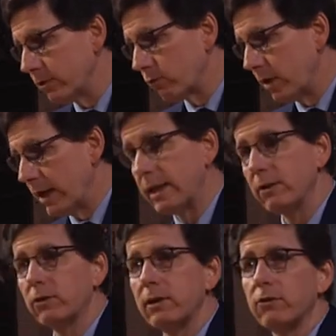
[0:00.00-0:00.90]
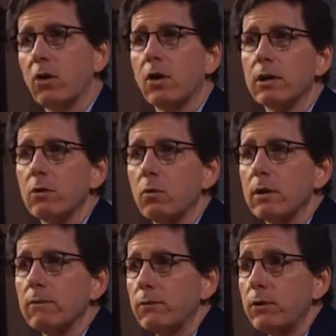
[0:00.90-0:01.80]
his writings and his art
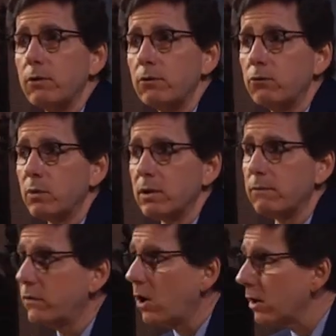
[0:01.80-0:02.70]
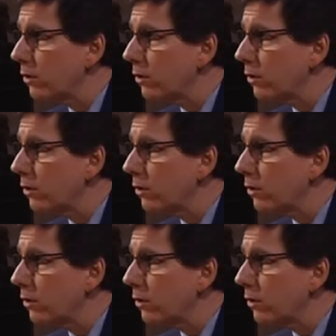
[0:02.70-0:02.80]
were infused with the far